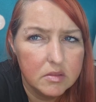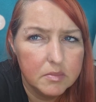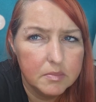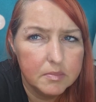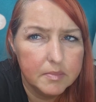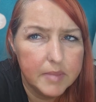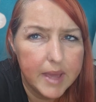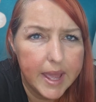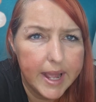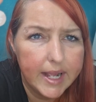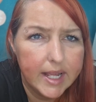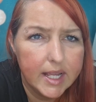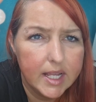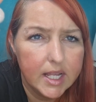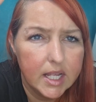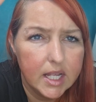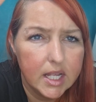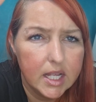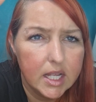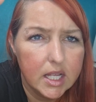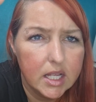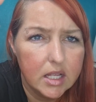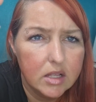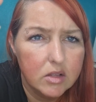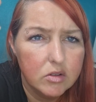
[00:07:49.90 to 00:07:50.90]
Pink,
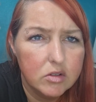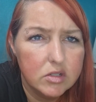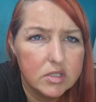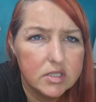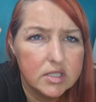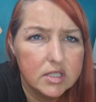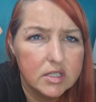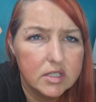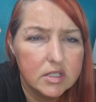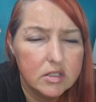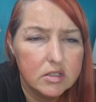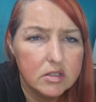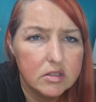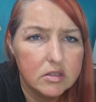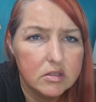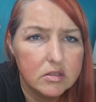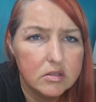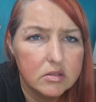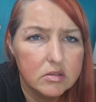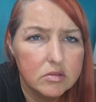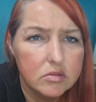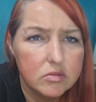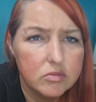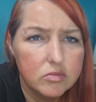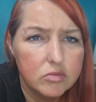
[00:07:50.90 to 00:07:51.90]
looks like
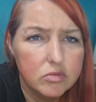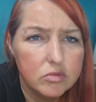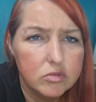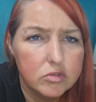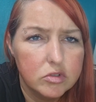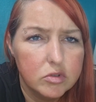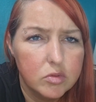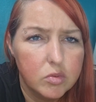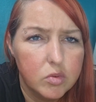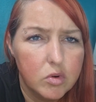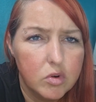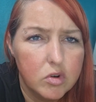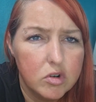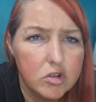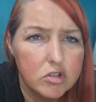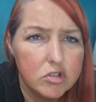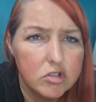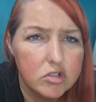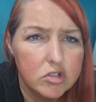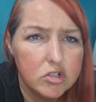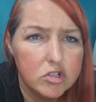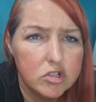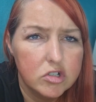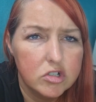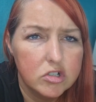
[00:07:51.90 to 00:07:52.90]
rose
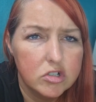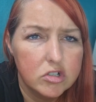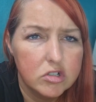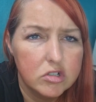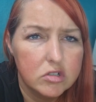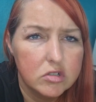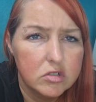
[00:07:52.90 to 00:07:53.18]
quartz.